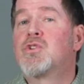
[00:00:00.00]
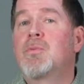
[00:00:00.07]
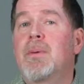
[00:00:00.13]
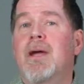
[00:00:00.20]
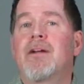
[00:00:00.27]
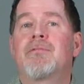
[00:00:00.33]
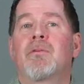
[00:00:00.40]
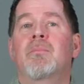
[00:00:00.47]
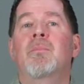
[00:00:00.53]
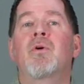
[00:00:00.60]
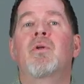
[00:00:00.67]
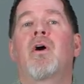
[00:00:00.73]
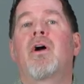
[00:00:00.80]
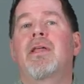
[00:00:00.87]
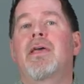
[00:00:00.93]
Drew Baird from
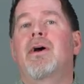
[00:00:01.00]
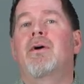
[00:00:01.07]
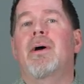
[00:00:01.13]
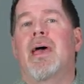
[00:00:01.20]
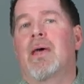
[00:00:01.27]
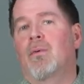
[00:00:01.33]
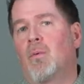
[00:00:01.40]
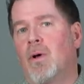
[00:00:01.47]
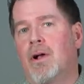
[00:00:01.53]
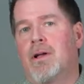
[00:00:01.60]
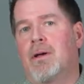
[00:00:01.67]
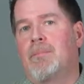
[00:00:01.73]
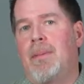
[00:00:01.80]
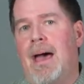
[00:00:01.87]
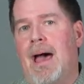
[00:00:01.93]
Moon Audio, and
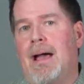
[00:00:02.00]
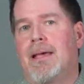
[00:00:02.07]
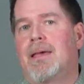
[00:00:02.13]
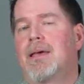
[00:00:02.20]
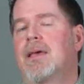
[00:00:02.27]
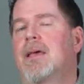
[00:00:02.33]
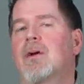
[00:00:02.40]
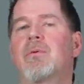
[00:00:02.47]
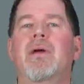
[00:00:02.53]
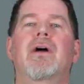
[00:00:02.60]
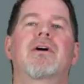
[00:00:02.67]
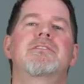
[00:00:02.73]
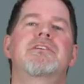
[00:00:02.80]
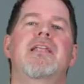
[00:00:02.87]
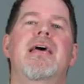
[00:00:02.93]
welcome back. Here we
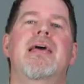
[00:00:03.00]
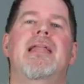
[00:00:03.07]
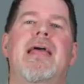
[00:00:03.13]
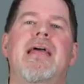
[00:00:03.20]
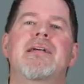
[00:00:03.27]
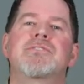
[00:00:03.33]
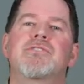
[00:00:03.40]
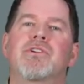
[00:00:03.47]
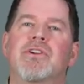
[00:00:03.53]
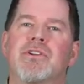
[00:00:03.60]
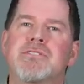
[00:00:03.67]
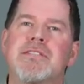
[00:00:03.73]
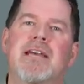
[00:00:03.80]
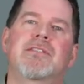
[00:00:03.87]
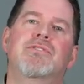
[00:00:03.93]
are today to answer your
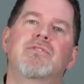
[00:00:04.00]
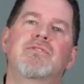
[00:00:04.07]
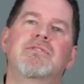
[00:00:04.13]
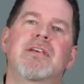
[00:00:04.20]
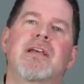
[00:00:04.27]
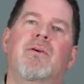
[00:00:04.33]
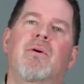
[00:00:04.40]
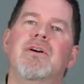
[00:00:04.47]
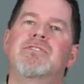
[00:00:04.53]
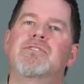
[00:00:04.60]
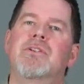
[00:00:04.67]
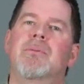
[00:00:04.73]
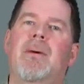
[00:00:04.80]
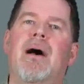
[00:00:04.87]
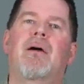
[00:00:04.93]
Tech Tuesday
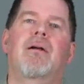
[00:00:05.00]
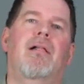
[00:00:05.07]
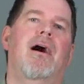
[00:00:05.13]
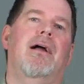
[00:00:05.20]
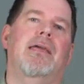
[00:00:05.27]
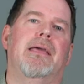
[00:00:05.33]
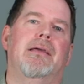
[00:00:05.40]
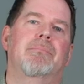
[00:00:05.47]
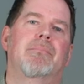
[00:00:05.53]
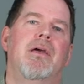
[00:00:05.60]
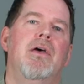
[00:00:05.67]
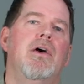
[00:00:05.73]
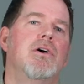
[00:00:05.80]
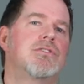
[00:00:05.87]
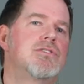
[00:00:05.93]
question about clocking.
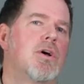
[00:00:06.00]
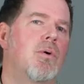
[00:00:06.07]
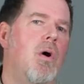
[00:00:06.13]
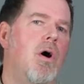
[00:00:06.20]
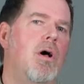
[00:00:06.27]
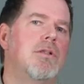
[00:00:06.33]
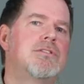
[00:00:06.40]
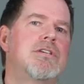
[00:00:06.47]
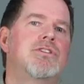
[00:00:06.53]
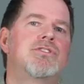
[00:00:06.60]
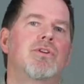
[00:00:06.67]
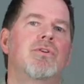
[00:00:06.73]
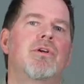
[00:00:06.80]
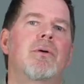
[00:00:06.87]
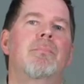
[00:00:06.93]
So all
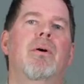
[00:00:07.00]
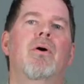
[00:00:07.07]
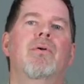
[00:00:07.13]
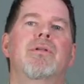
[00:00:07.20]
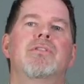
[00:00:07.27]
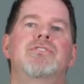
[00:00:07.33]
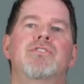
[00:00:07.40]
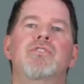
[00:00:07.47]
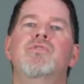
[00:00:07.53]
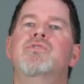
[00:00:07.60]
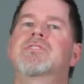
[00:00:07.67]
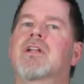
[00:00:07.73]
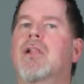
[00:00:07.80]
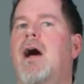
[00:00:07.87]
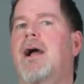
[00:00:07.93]
digital components
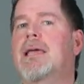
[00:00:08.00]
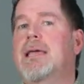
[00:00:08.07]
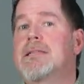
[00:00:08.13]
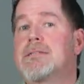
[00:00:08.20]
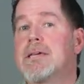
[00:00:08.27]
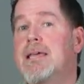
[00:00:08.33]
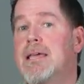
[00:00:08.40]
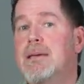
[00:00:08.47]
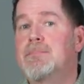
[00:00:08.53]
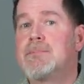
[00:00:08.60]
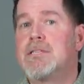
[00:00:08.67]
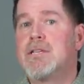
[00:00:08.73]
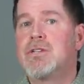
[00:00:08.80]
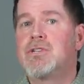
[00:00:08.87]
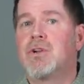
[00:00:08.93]
use clocking to keep
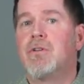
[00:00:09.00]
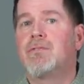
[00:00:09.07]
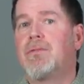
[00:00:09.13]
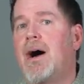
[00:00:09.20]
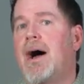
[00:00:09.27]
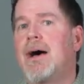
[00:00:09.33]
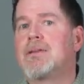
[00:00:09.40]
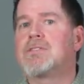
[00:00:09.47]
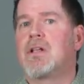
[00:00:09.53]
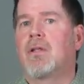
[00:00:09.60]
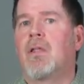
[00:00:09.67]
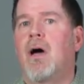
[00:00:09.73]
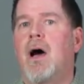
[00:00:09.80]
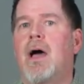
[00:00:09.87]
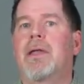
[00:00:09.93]
digital files
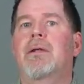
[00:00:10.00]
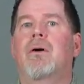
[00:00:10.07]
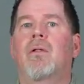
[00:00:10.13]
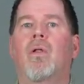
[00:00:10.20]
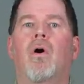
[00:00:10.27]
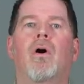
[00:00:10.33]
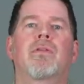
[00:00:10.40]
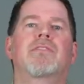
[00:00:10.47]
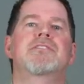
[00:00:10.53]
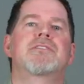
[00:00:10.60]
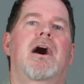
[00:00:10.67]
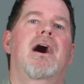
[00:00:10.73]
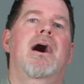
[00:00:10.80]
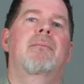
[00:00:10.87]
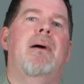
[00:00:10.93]
aligned along the
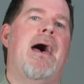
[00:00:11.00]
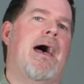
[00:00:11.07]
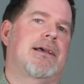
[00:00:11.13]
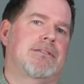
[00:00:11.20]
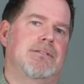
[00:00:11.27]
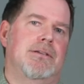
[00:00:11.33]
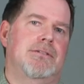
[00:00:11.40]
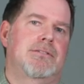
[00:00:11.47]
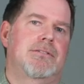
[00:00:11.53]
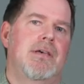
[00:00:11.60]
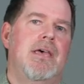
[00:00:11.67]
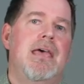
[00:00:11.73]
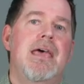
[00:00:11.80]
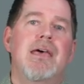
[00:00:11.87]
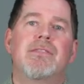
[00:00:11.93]
time axis.
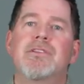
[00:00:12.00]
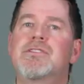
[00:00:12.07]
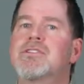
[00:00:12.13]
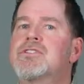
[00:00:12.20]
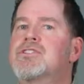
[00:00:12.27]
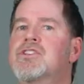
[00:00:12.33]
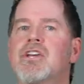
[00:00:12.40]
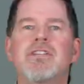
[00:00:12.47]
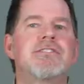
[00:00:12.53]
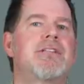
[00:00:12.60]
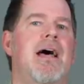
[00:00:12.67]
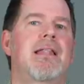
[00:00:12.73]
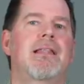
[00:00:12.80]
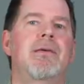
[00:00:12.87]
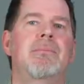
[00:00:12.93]
This is just
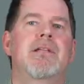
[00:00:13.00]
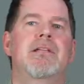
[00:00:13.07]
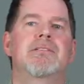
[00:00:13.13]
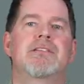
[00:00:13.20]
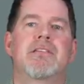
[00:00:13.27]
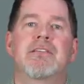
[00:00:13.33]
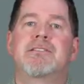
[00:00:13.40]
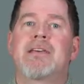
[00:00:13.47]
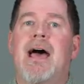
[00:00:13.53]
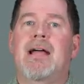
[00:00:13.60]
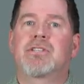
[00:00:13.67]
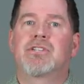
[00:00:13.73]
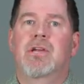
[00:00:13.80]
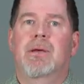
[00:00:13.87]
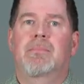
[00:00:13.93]
not limited to the D A C
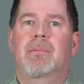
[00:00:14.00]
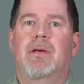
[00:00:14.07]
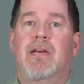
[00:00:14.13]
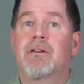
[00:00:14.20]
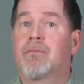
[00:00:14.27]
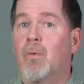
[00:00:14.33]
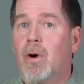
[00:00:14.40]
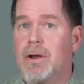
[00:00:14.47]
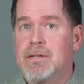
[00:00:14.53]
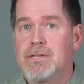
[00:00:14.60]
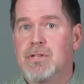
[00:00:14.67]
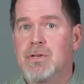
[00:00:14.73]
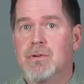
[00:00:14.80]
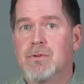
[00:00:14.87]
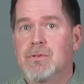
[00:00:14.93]
chip, if one
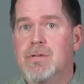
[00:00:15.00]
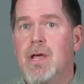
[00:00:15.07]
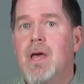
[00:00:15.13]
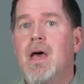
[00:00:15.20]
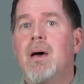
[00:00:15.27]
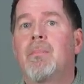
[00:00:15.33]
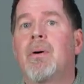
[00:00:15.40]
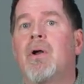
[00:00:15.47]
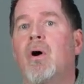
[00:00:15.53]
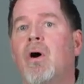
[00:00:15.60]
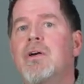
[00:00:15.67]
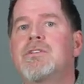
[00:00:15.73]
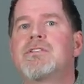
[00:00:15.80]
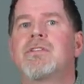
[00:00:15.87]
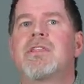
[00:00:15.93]
is used, but
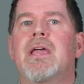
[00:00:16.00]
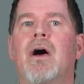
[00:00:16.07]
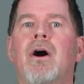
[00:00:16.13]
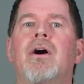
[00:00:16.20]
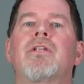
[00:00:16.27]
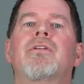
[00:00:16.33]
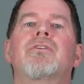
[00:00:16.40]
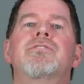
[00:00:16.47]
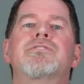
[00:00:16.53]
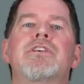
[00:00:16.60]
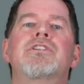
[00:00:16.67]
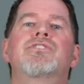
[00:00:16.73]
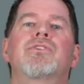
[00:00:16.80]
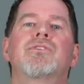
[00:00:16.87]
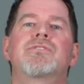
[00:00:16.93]
also the other
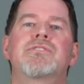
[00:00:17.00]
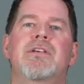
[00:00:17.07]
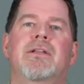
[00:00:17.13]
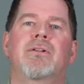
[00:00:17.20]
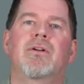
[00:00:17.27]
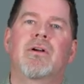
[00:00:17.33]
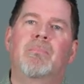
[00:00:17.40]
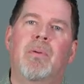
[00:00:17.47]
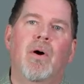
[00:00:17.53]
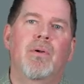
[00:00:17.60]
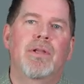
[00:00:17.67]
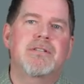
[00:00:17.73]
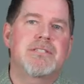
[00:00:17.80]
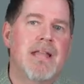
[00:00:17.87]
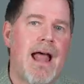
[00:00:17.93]
digital signal
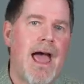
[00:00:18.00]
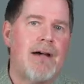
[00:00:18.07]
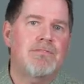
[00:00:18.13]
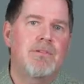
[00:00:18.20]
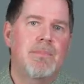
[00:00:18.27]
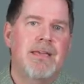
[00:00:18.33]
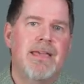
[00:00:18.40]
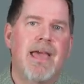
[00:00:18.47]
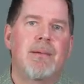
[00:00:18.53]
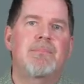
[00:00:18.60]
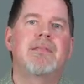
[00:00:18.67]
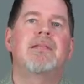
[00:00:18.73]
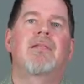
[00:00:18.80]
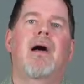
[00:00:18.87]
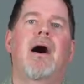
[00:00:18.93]
components that have to be
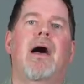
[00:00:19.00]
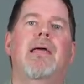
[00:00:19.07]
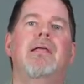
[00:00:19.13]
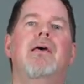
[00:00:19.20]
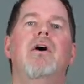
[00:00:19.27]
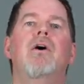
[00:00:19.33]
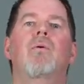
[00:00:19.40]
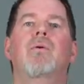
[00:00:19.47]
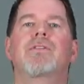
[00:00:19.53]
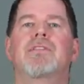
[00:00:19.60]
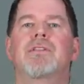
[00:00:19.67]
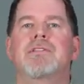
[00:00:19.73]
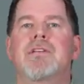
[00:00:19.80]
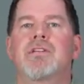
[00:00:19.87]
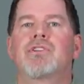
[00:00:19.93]
kept in line with
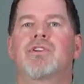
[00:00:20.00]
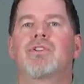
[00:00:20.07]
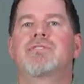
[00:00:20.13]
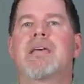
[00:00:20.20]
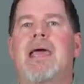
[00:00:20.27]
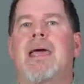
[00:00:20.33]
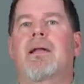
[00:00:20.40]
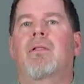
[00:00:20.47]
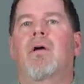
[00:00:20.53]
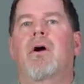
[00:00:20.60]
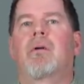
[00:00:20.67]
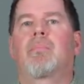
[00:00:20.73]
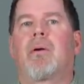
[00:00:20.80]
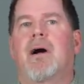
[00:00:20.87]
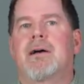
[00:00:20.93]
the digital to
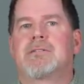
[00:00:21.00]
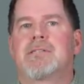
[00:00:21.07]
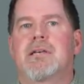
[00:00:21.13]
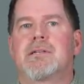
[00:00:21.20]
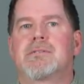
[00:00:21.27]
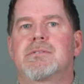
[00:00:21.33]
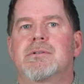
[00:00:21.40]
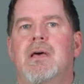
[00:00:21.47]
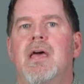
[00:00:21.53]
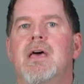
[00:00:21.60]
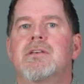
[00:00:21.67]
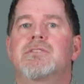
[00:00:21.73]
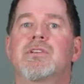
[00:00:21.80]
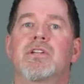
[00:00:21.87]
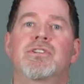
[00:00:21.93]
analog process,
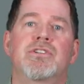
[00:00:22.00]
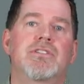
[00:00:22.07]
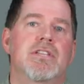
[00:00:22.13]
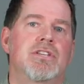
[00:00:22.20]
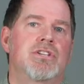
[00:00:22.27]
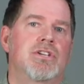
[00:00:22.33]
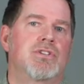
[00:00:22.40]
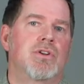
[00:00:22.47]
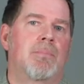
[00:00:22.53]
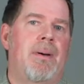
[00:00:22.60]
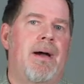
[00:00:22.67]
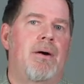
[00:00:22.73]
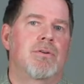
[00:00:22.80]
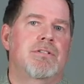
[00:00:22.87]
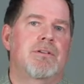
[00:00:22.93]
such as the digital
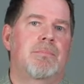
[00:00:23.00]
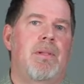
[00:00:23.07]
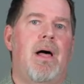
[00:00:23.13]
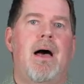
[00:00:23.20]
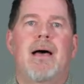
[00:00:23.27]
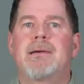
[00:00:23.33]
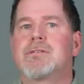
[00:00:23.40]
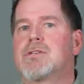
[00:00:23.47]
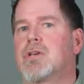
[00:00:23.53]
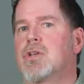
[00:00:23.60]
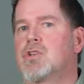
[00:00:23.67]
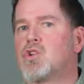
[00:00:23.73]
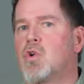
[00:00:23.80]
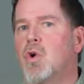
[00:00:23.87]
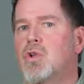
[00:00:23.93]
power supplies,
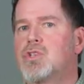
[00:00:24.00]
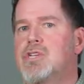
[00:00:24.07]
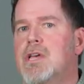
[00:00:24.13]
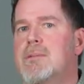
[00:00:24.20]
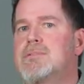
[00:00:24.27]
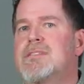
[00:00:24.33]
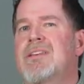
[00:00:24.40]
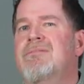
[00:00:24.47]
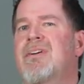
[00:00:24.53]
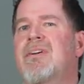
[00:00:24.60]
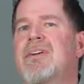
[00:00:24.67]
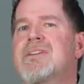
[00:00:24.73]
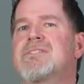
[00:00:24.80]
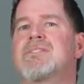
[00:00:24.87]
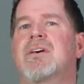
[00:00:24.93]
control chips, and
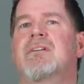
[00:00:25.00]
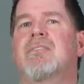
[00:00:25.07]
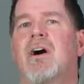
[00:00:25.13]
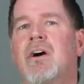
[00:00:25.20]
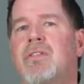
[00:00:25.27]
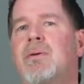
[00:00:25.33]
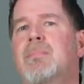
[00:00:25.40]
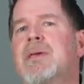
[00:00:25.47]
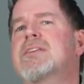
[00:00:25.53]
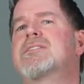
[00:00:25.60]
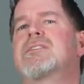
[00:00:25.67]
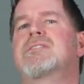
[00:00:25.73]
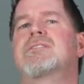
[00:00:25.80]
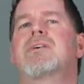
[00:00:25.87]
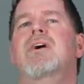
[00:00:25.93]
various other
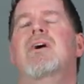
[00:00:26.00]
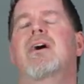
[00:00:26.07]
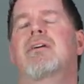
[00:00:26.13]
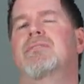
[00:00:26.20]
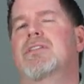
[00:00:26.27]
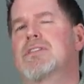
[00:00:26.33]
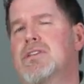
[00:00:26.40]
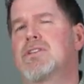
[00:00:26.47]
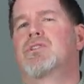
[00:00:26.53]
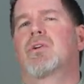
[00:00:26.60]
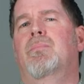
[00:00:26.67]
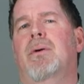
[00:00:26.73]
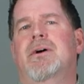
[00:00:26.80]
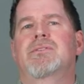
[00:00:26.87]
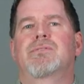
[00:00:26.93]
pieces of the
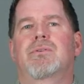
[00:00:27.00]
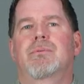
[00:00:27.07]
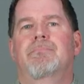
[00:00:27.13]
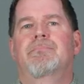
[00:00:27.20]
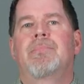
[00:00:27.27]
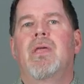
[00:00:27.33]
digital puzzle.